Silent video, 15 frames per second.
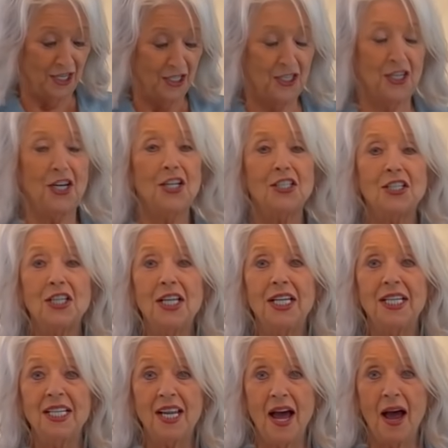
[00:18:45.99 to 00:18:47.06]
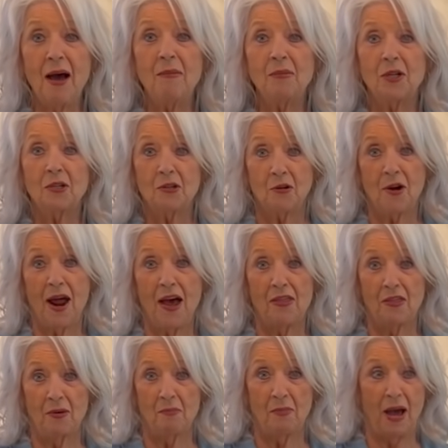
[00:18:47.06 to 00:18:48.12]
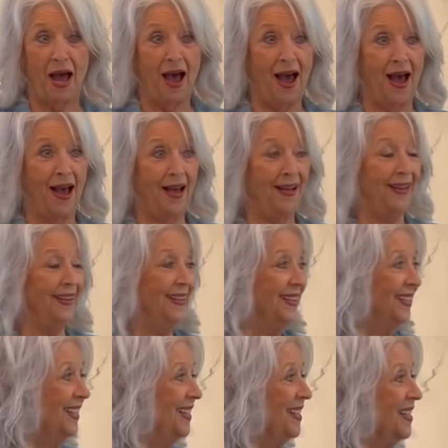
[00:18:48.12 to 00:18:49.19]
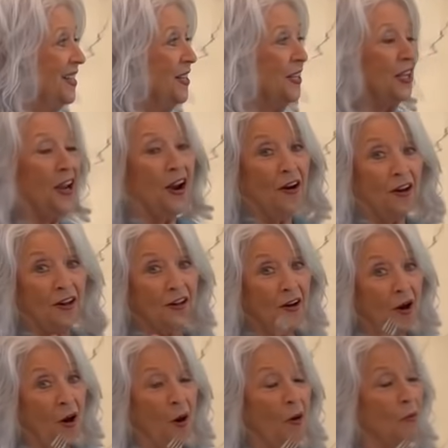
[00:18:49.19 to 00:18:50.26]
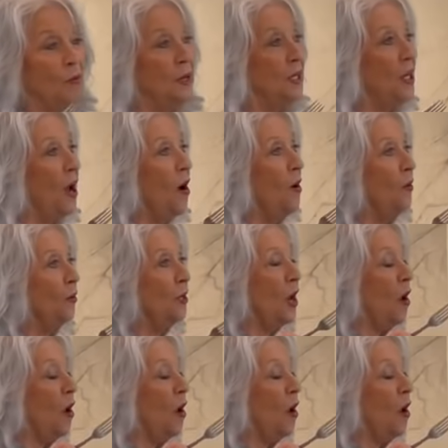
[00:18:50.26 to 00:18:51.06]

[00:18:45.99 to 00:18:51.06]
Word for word: just in time to try the pie. Carolyn Haltland, y'all.